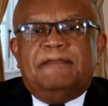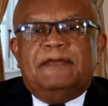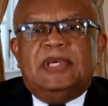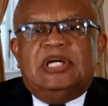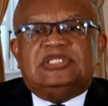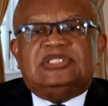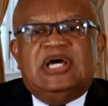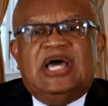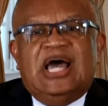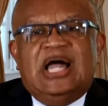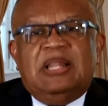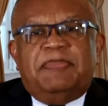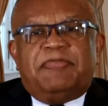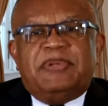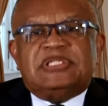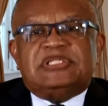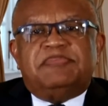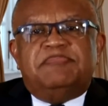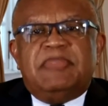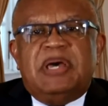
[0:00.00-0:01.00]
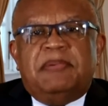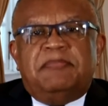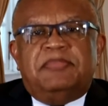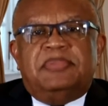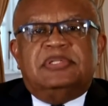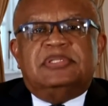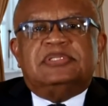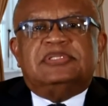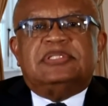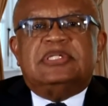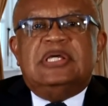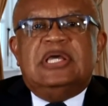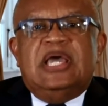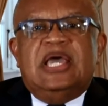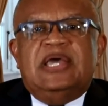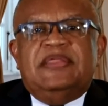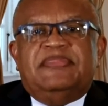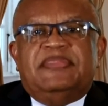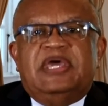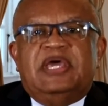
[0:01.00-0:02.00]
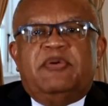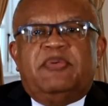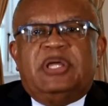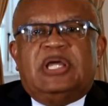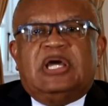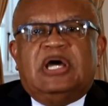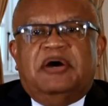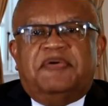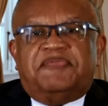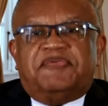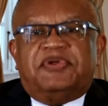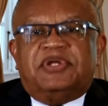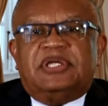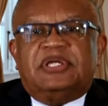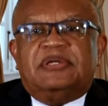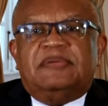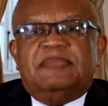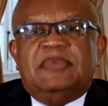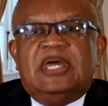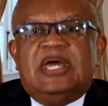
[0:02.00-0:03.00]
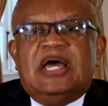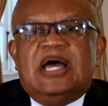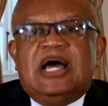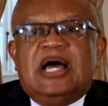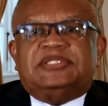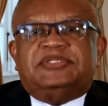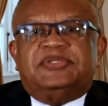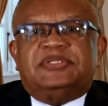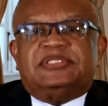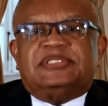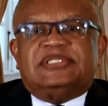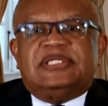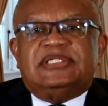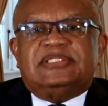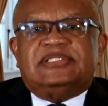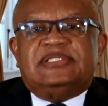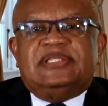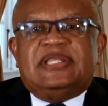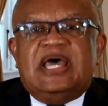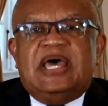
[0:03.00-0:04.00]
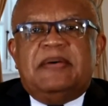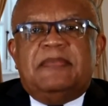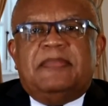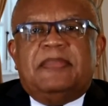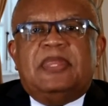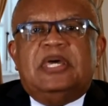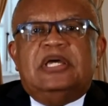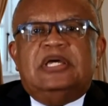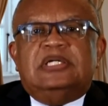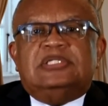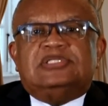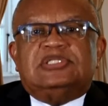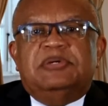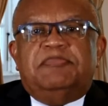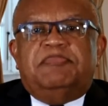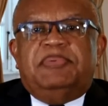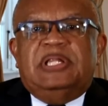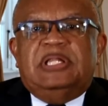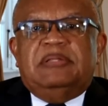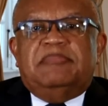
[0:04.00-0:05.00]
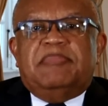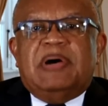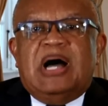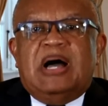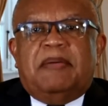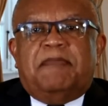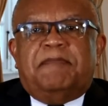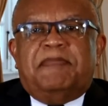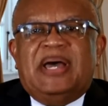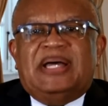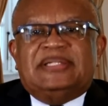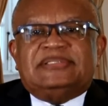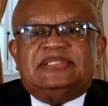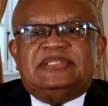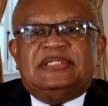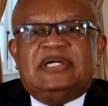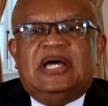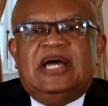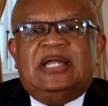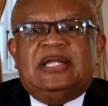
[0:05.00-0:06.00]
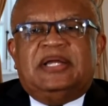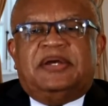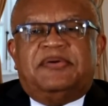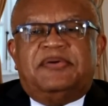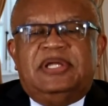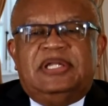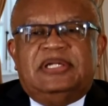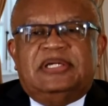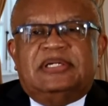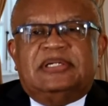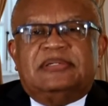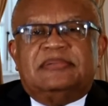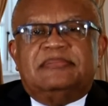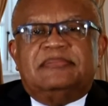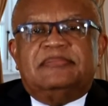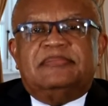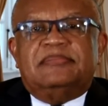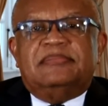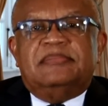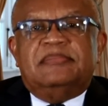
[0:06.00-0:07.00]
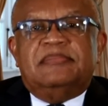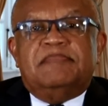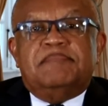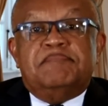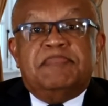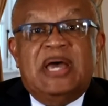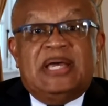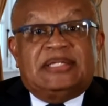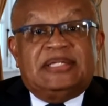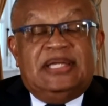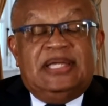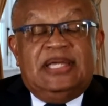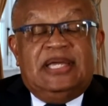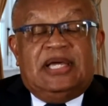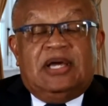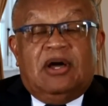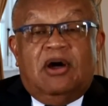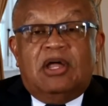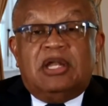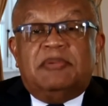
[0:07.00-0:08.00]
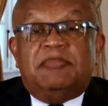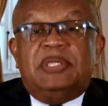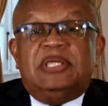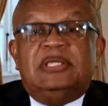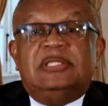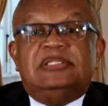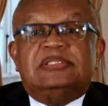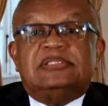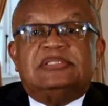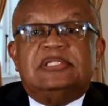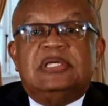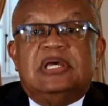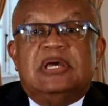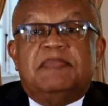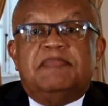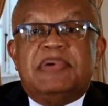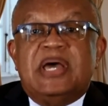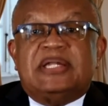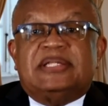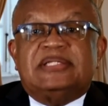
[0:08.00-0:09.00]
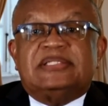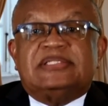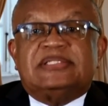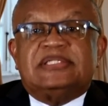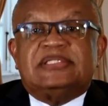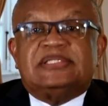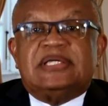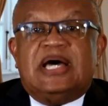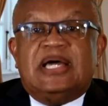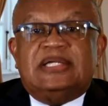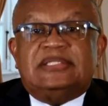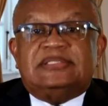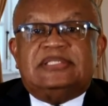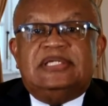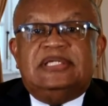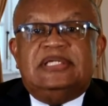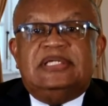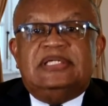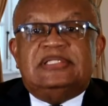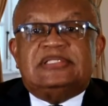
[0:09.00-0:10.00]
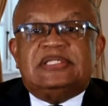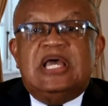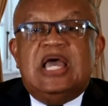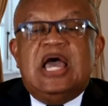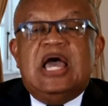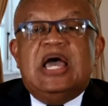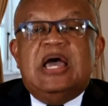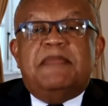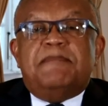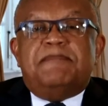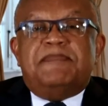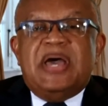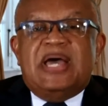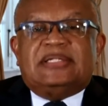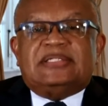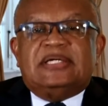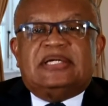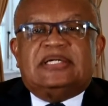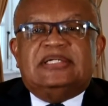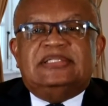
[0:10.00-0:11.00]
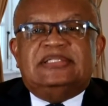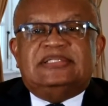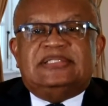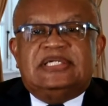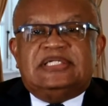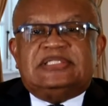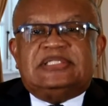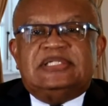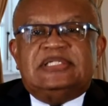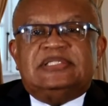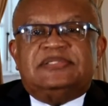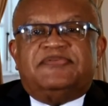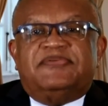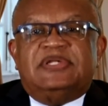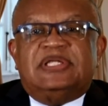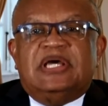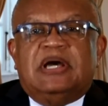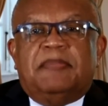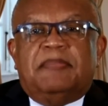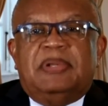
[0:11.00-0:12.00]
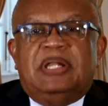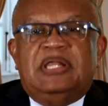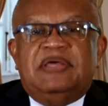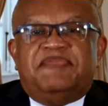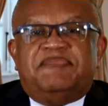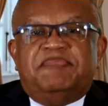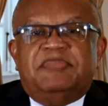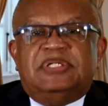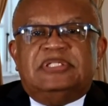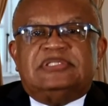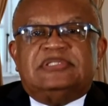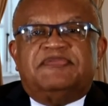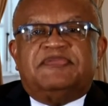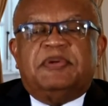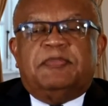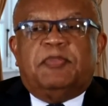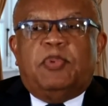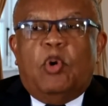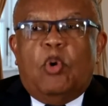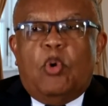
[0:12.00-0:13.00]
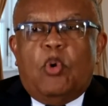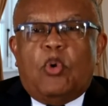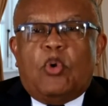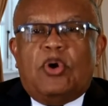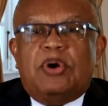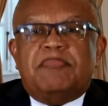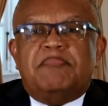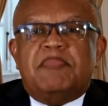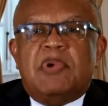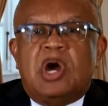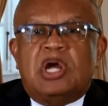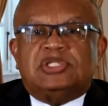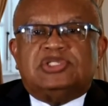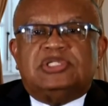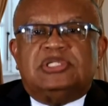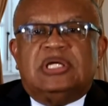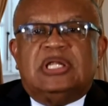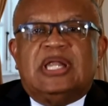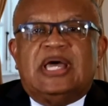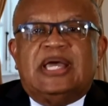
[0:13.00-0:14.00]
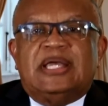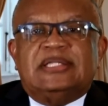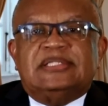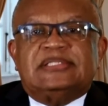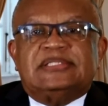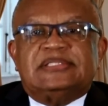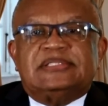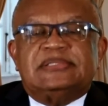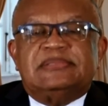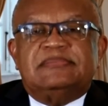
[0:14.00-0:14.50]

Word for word: to help its members in their recovery, and to assist them to build back better and greener, better economies, better societies, better conditions for the upliftment of the poor and marginalized.